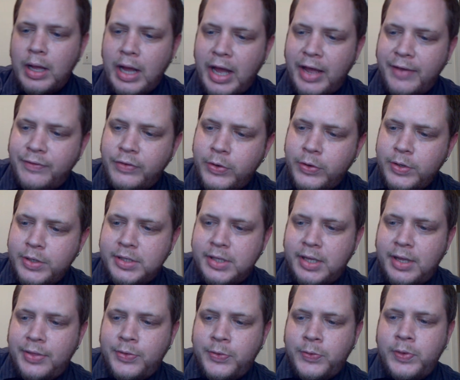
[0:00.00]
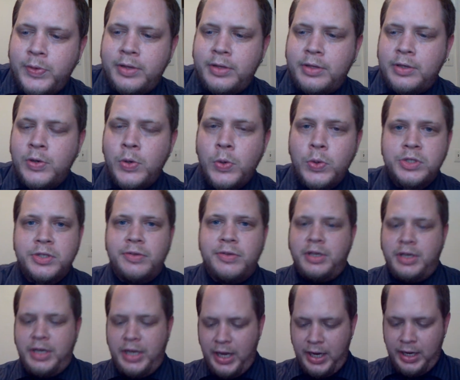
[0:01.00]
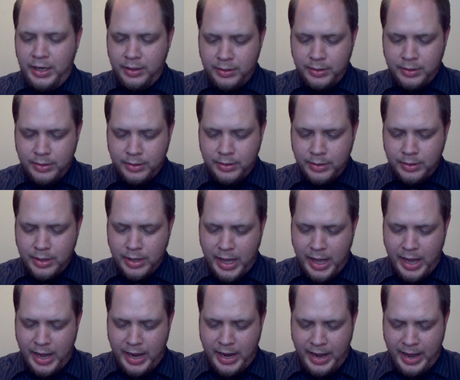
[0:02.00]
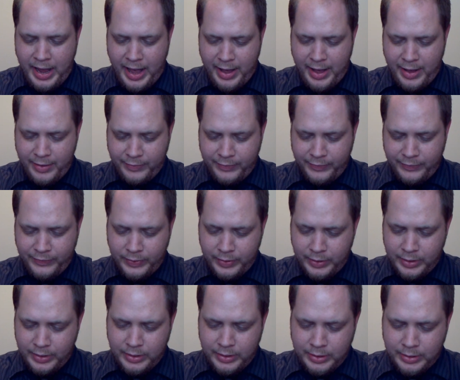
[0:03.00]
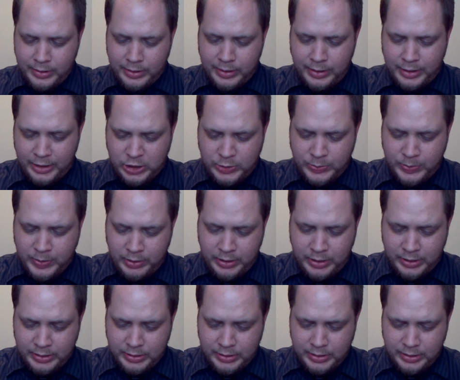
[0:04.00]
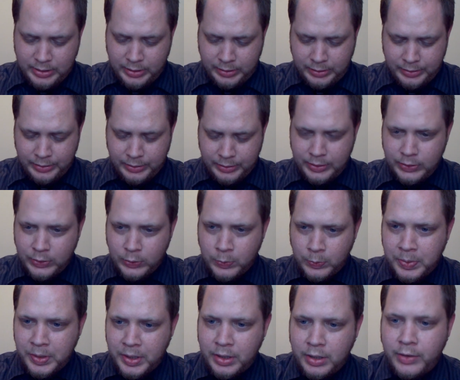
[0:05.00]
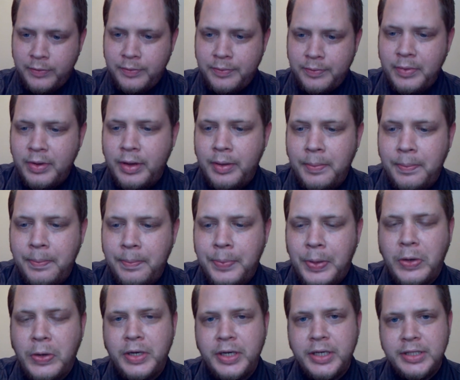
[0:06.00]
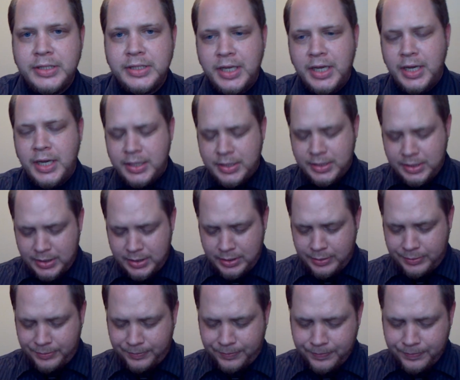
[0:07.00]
I've noticed that throughout the course of the day I have experienced a little bit of a burning taste.